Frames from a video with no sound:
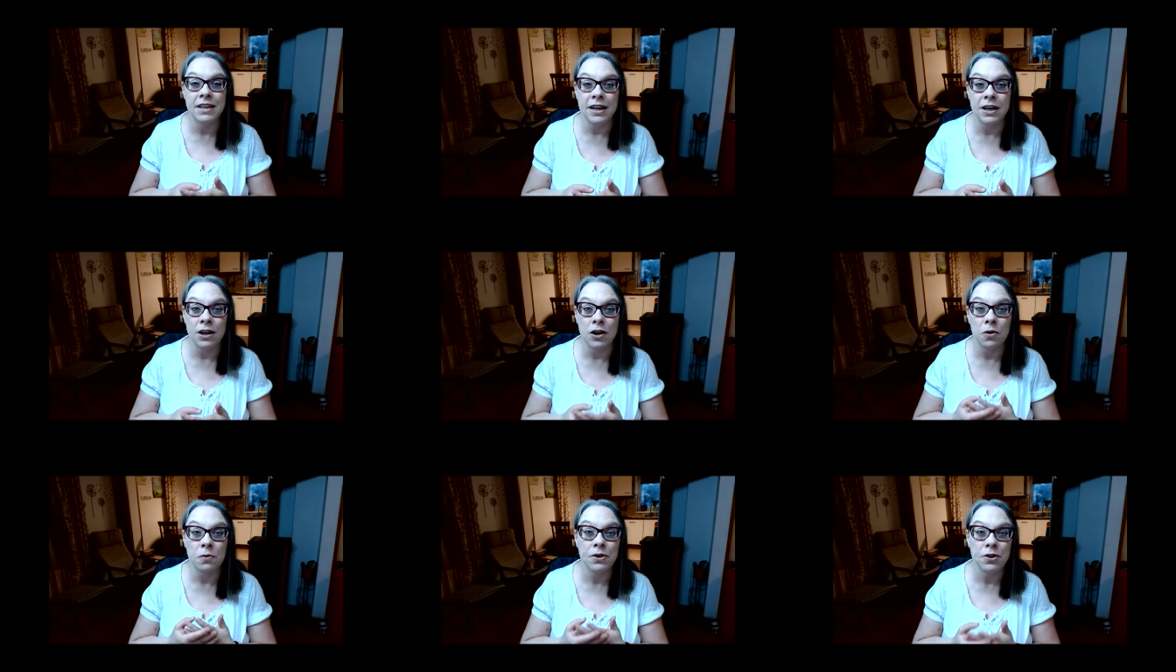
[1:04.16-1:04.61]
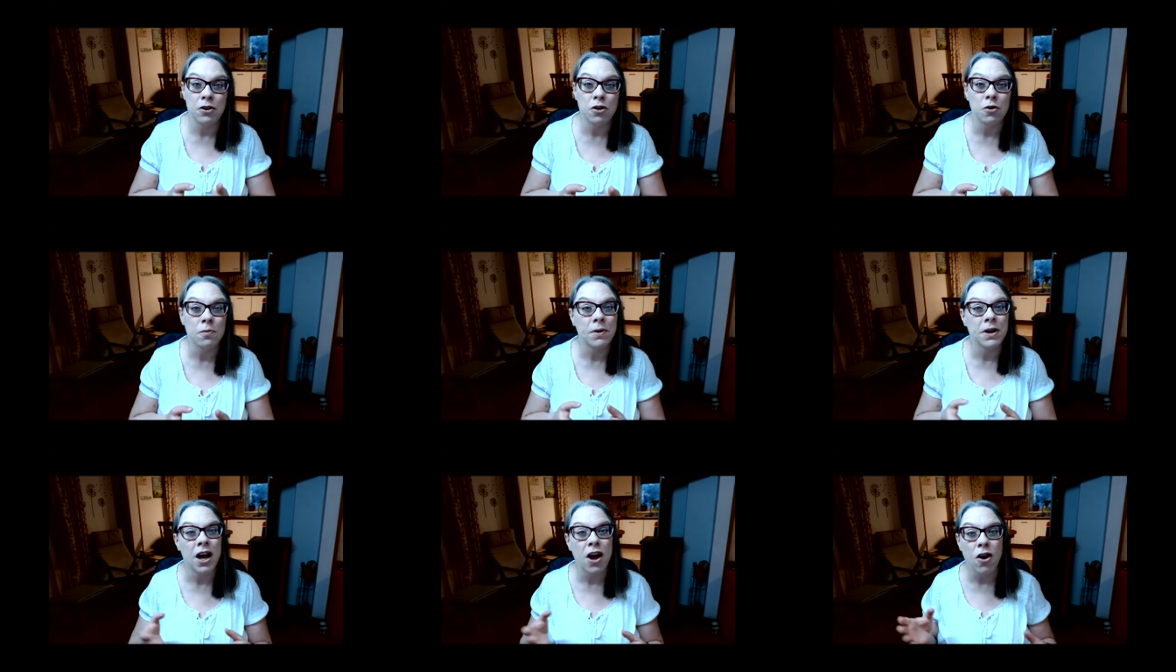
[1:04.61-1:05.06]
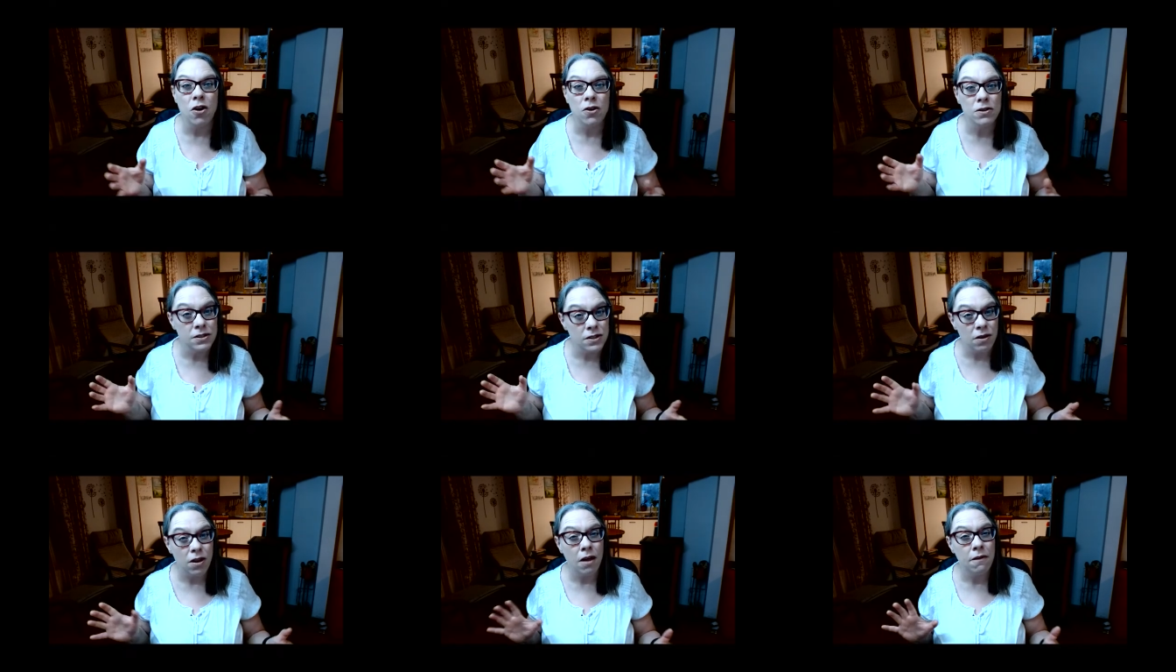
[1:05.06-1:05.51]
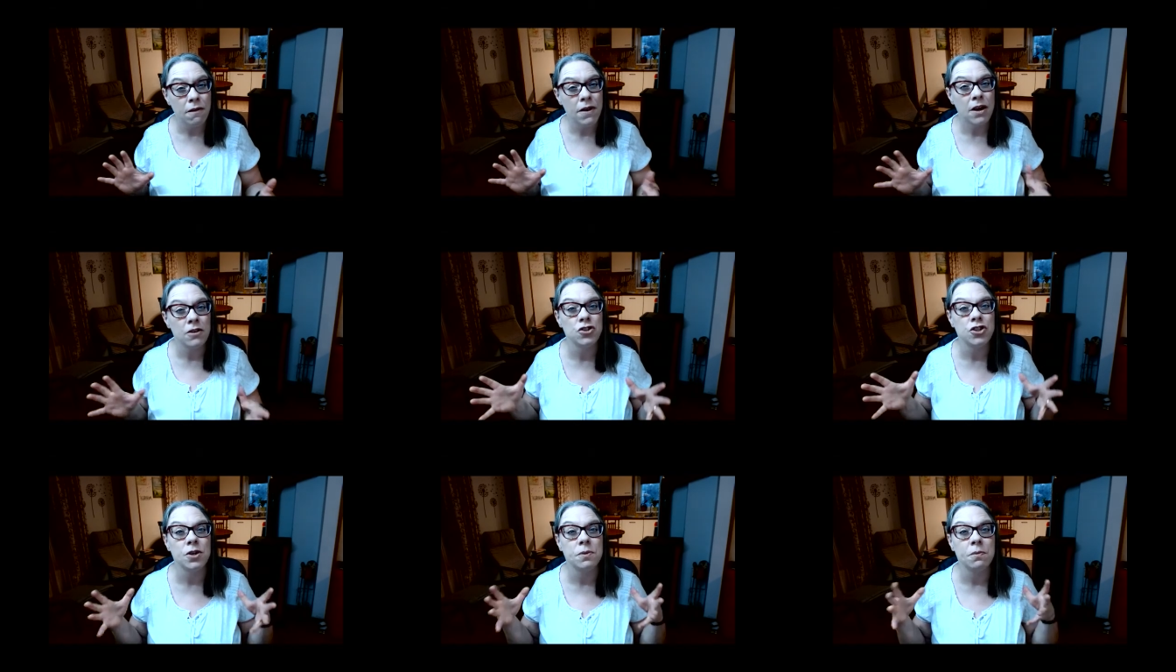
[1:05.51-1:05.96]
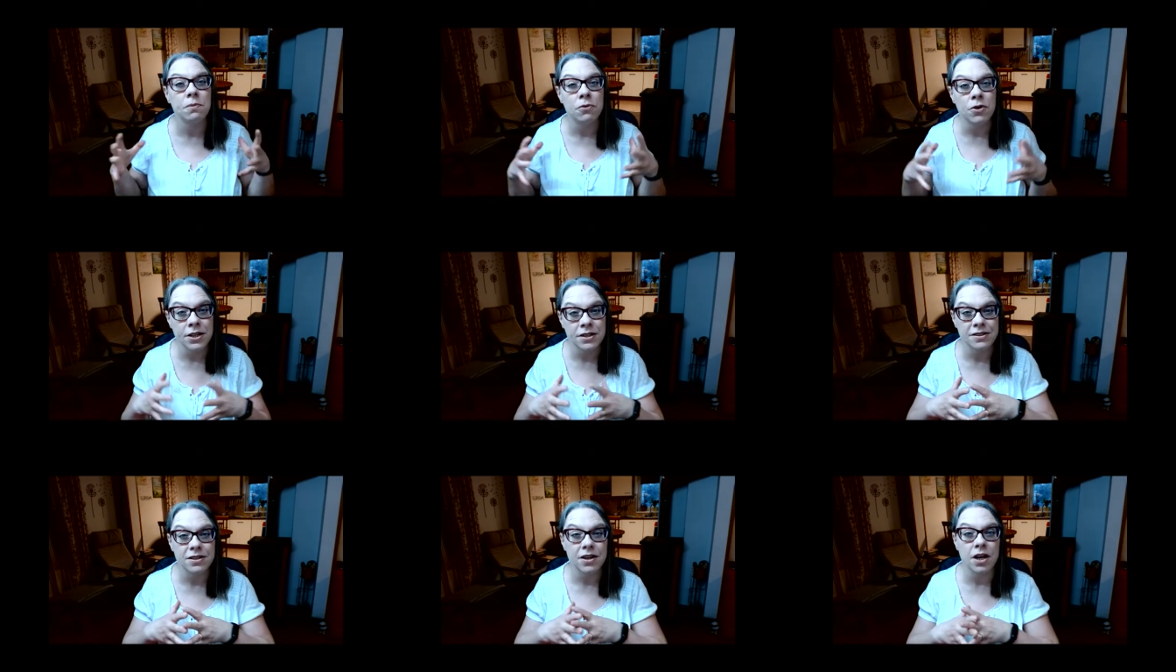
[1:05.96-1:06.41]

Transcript: there with her. But I also love how she brings